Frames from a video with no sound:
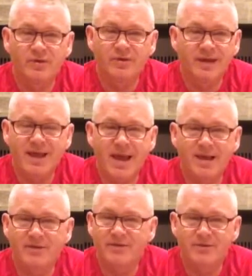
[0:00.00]
that they
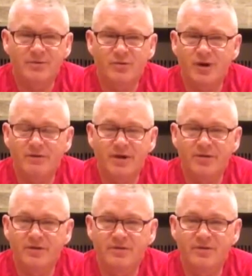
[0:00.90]
can't drive
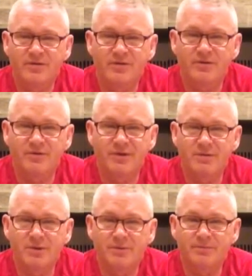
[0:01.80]
out this
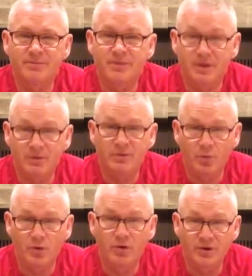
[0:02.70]
demon that
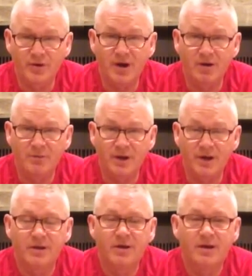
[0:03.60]
we're going to talk about.
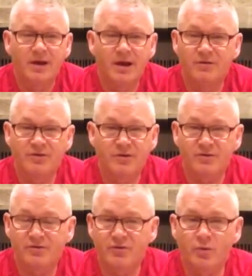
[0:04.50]
And Jesus,
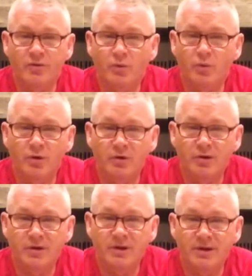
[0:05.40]
just with a word,
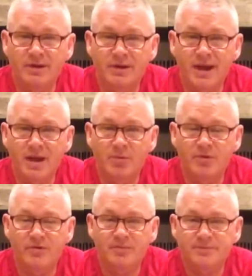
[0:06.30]
it
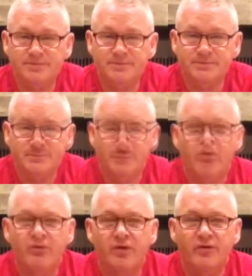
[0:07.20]
happens. Well,
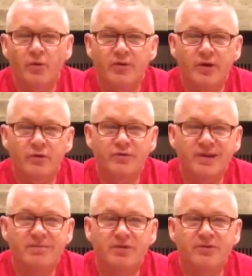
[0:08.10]
there's also another
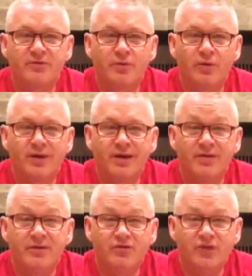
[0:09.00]
demon story in
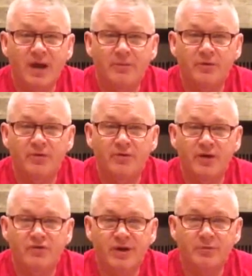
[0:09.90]
this chapter. It's
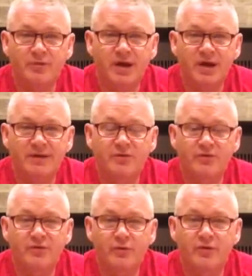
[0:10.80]
down chapter 9,
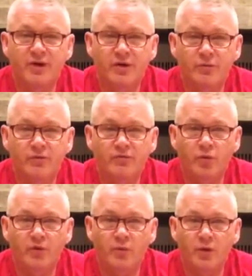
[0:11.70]
verses 38 through
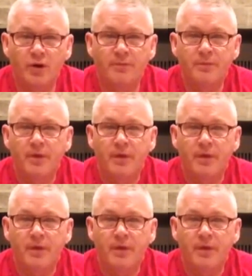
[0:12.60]
41.